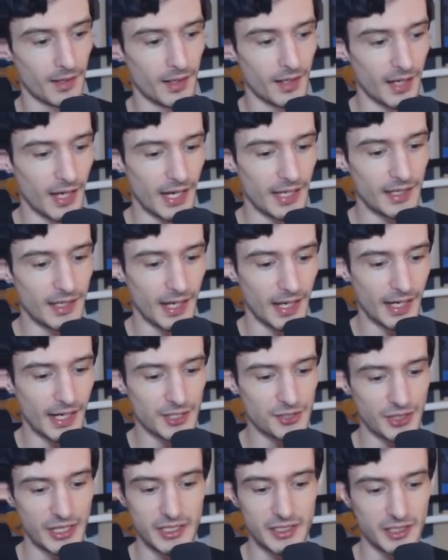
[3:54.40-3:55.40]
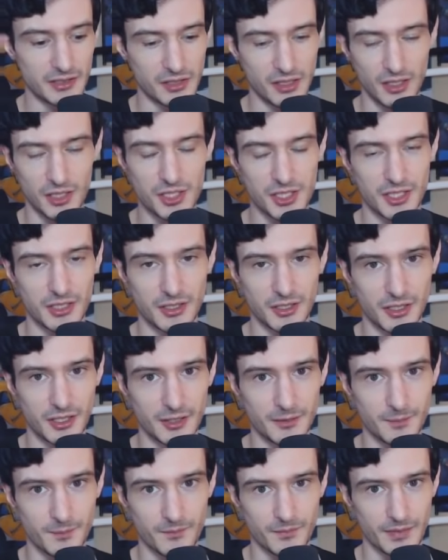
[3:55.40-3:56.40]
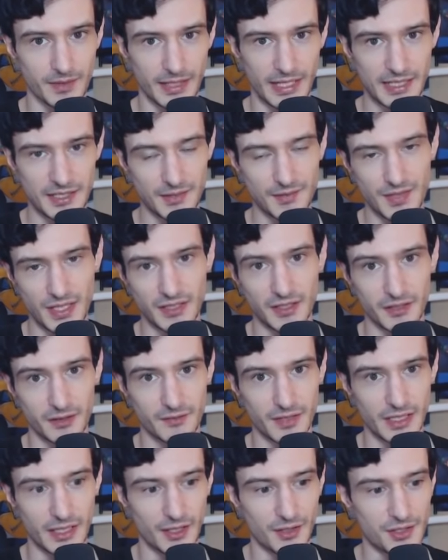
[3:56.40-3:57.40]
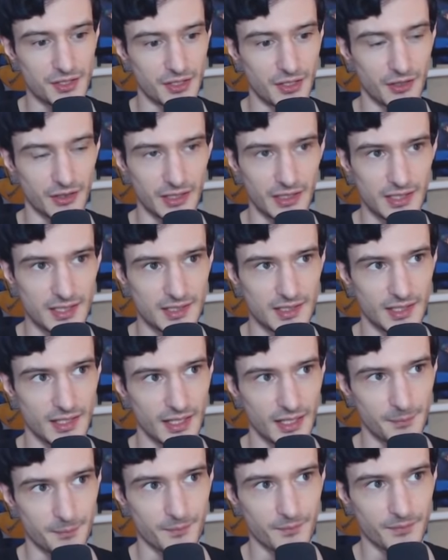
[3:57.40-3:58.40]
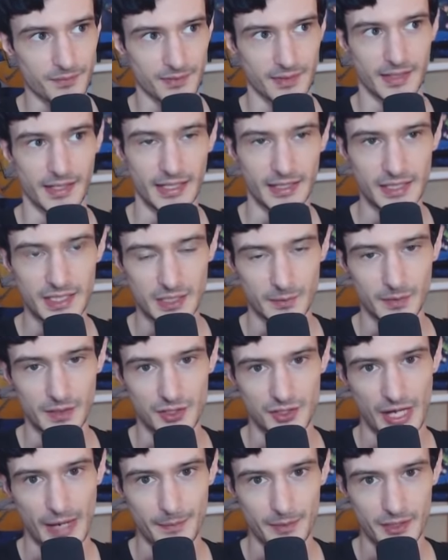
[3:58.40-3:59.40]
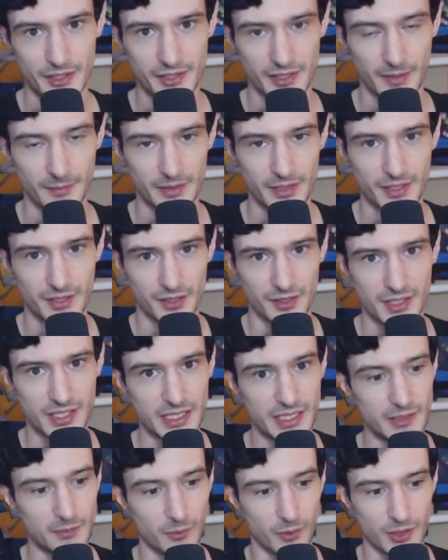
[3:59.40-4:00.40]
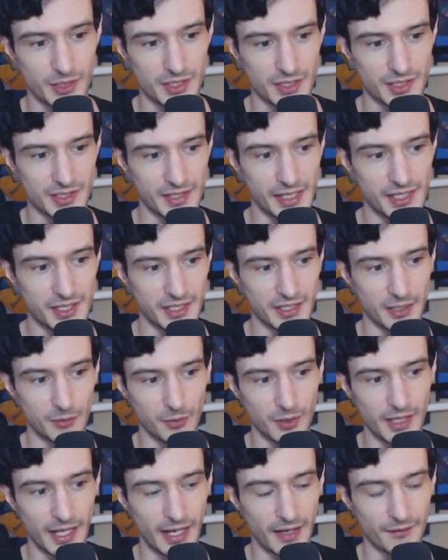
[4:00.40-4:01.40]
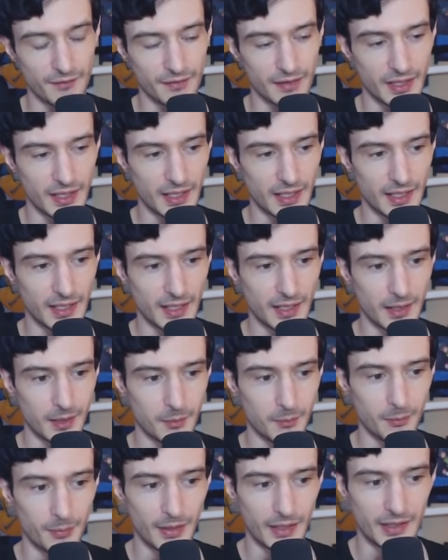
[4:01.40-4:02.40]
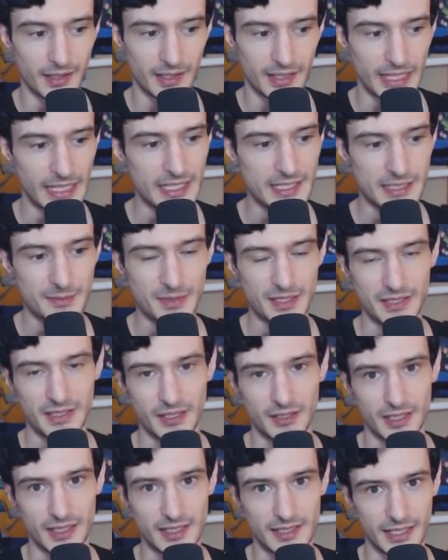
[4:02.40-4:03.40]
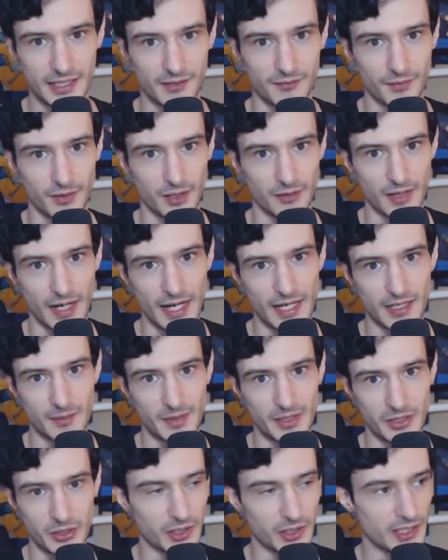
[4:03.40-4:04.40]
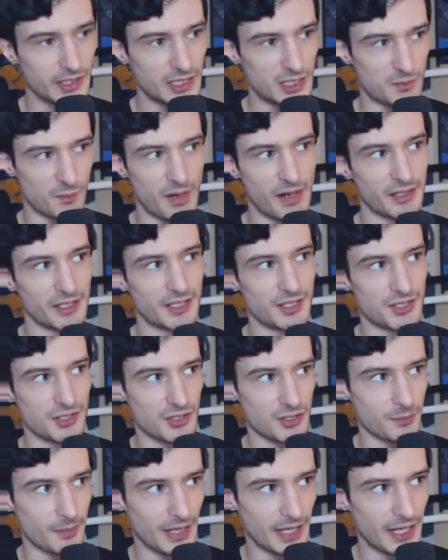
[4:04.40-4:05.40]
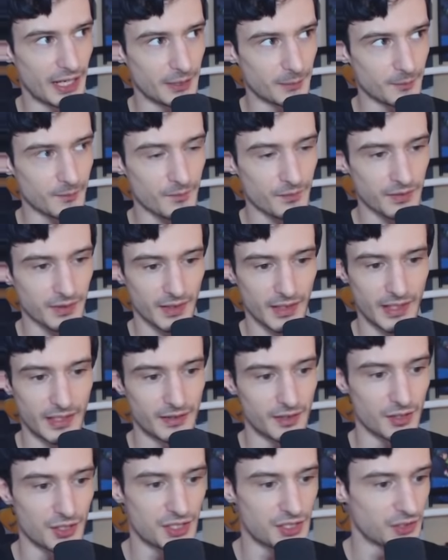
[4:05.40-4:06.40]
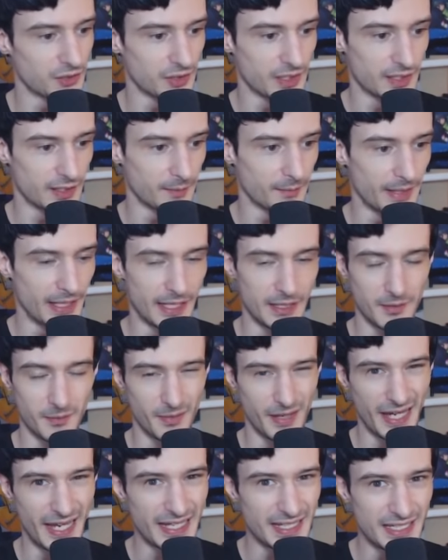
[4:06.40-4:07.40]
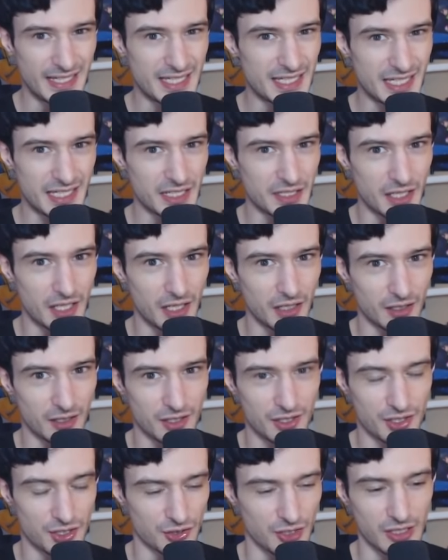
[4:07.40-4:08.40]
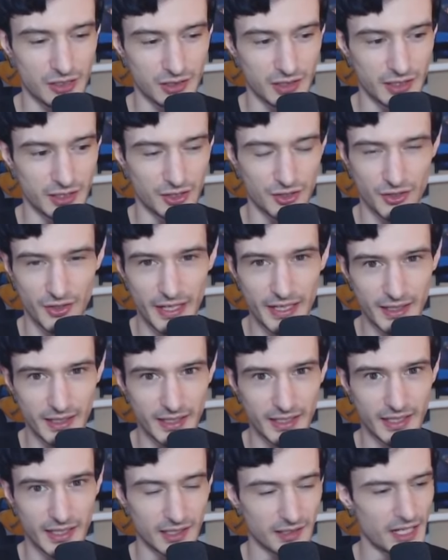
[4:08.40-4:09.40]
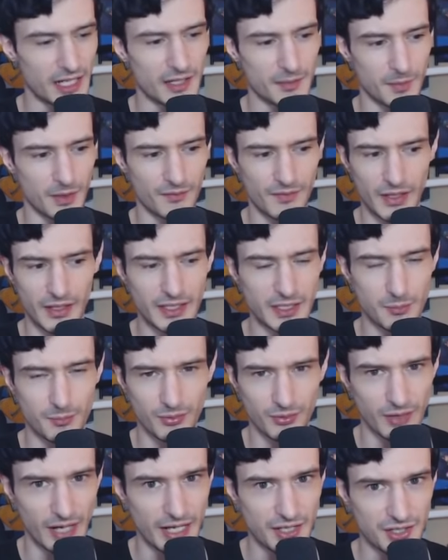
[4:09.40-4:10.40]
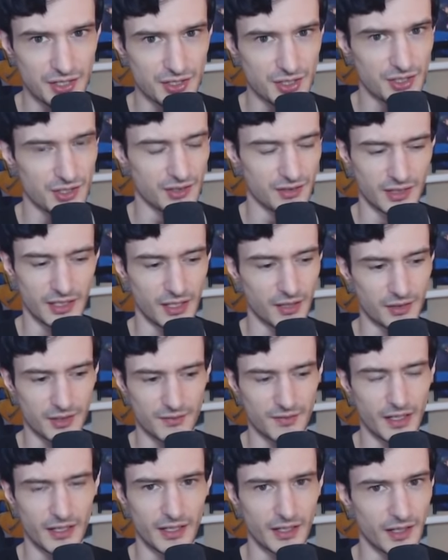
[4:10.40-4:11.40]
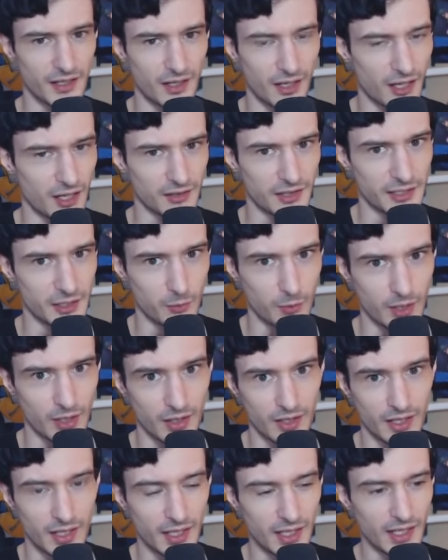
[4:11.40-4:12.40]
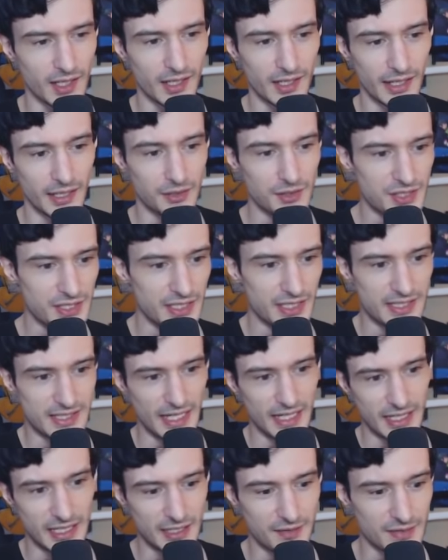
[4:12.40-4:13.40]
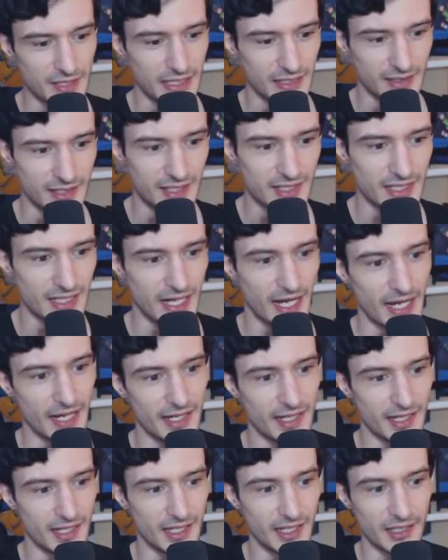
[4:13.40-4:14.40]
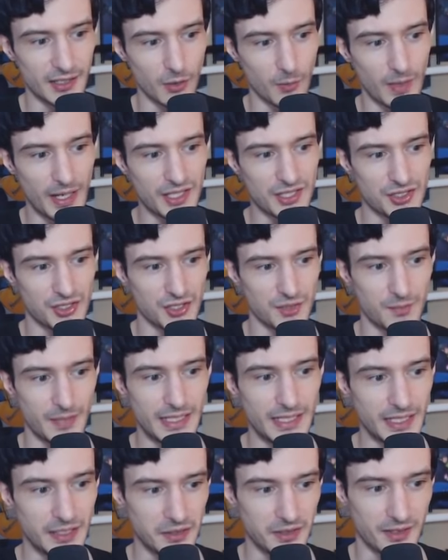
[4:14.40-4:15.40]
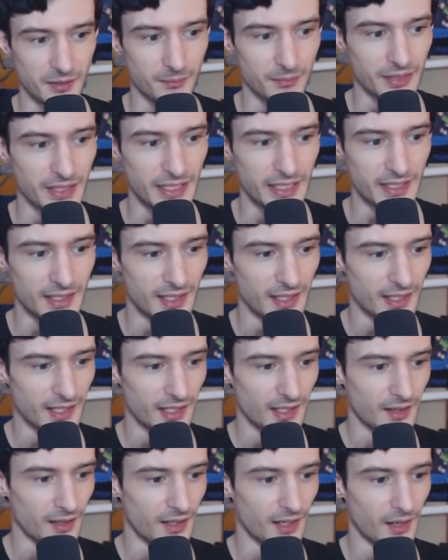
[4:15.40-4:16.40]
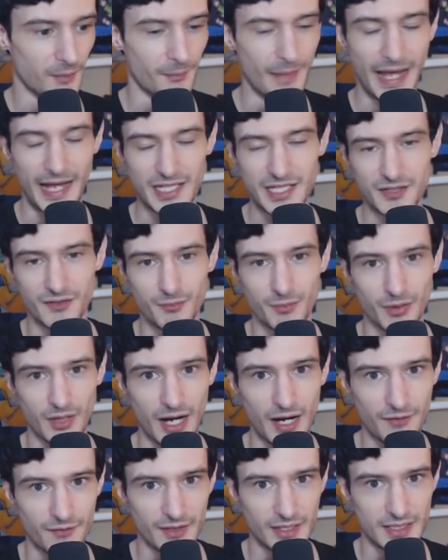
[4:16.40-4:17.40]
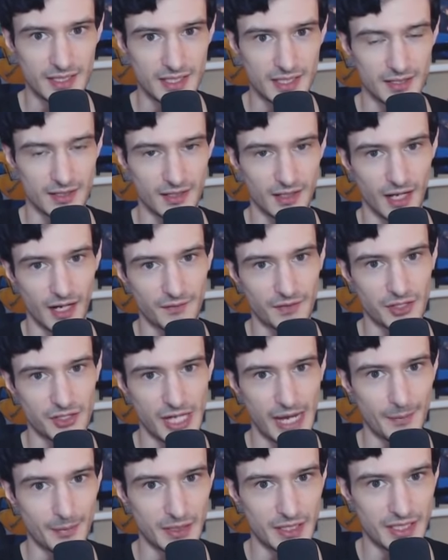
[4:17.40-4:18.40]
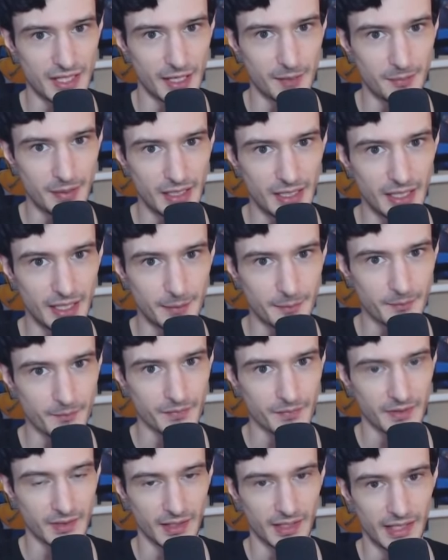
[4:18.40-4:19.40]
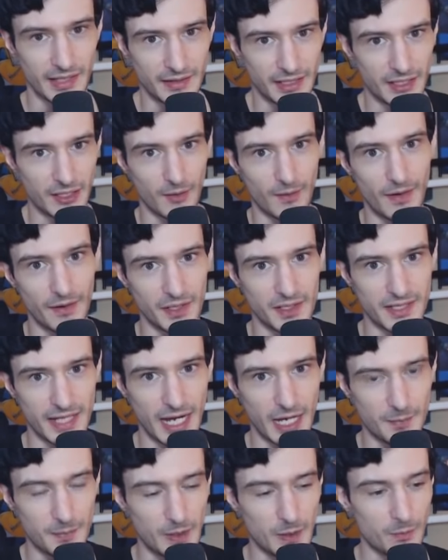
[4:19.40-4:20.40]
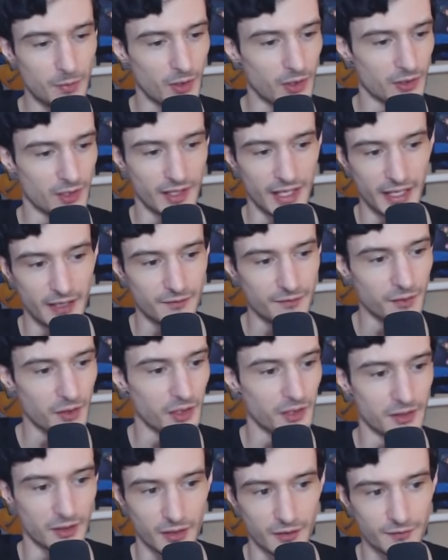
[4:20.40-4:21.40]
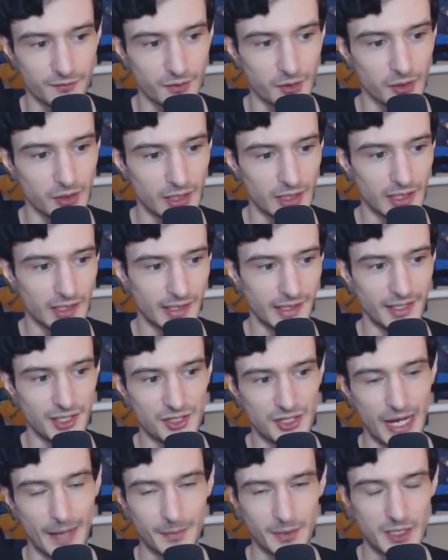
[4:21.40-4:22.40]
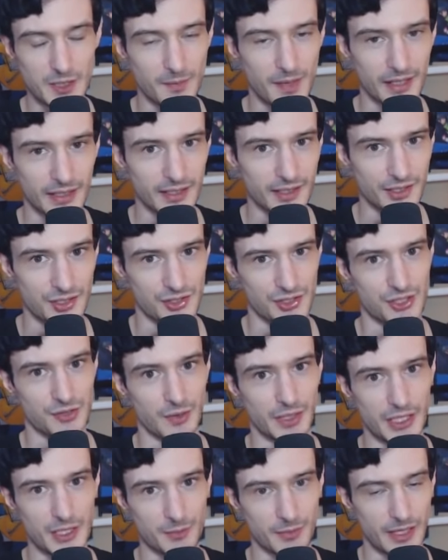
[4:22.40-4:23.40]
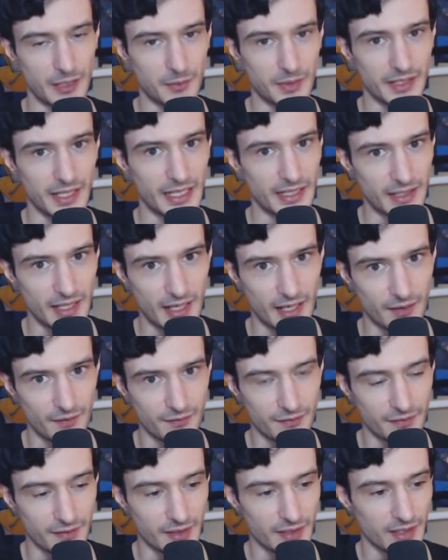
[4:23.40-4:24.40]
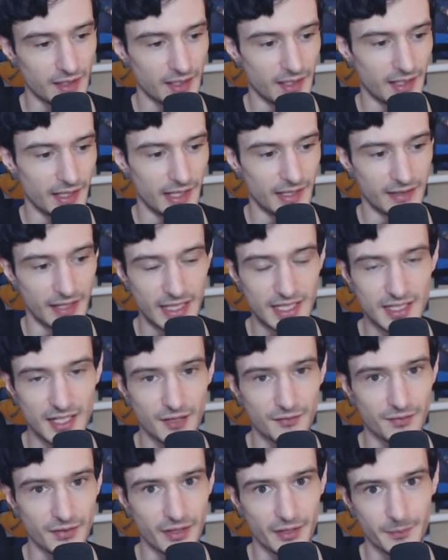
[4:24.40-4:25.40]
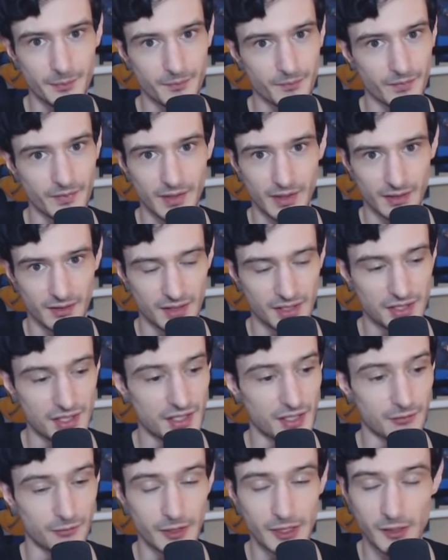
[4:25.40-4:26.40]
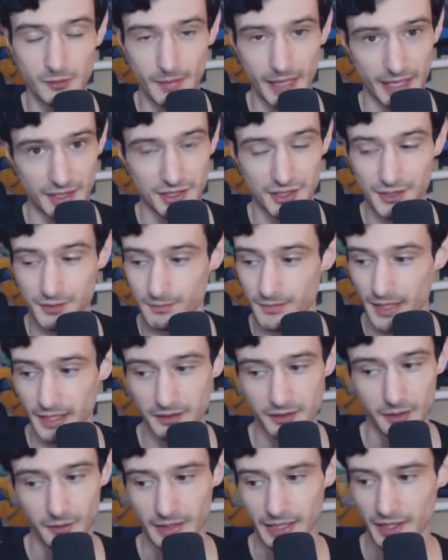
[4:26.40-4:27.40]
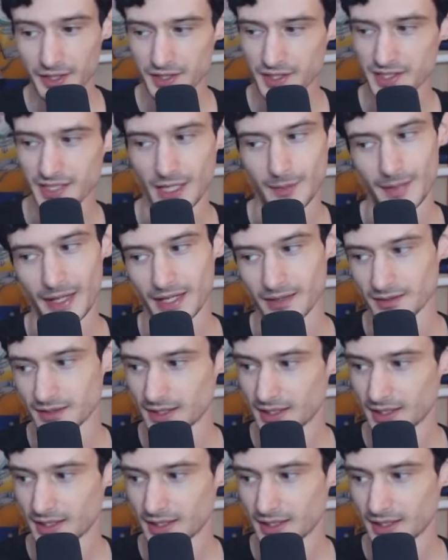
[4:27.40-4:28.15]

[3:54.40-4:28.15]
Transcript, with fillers: I, I, I try to acknowledge the good, as I've said in other videos, you know, at least uh, at least some of these Japanese companies are seeing more success than they would have. But it kind of seems like they're getting taken for a ride. I mean, you these mangakas in Japan, and they're still getting paid pennies to the dollar, struggling greatly. A lot of them are very depressed. You know, it's very hard line of work. And you see executives like this guy in the West just making complete uh, massive profits off the Japanese IP. And they go out and attack people and are hateful and hurtful. And these Japanese mangakas just want to spread what they love and they suffer. This is a real mess. I don't know what else to say, man.